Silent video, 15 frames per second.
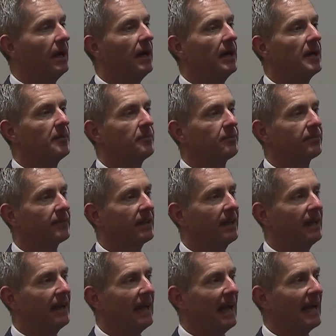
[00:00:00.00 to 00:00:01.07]
um,
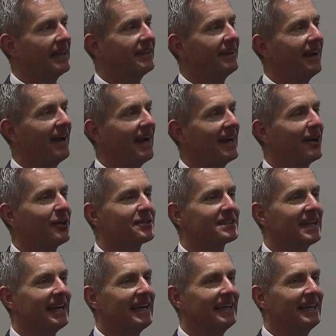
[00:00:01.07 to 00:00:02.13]
and, and I'll
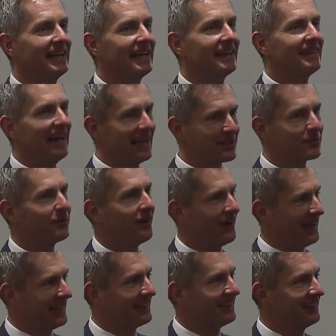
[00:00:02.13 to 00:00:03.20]
say, that's
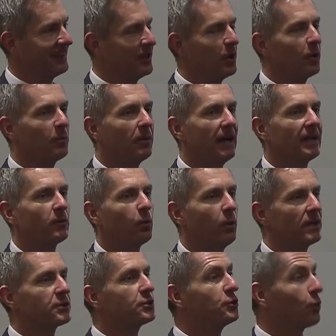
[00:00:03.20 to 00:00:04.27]
fine, but
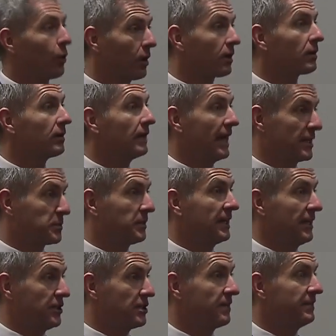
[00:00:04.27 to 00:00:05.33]
what's your
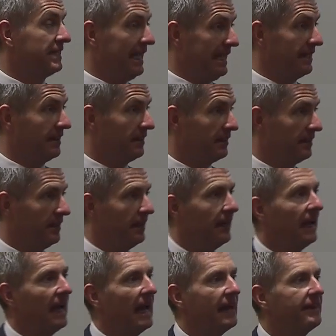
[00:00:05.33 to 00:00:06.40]
explanation of the data?
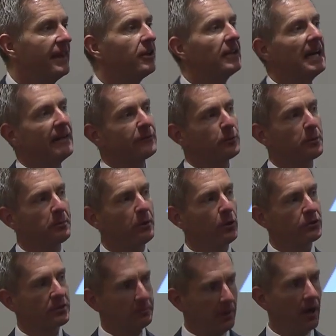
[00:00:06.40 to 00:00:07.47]
And they'll have to
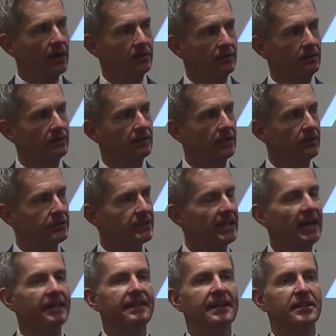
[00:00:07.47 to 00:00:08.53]
propose a model. They'll say,
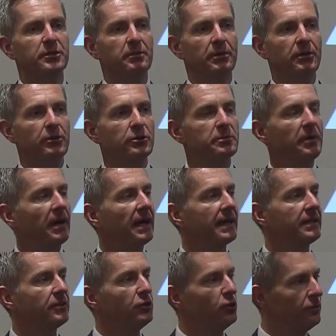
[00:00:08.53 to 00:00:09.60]
I think it's produced
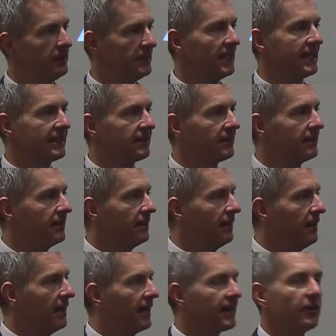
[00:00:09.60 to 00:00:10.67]
by UV light.
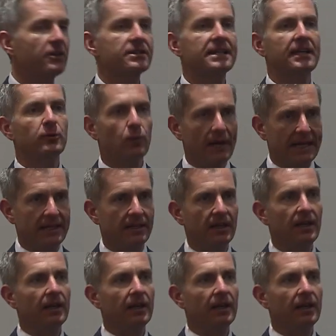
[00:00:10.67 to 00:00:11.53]
And I'll say, great,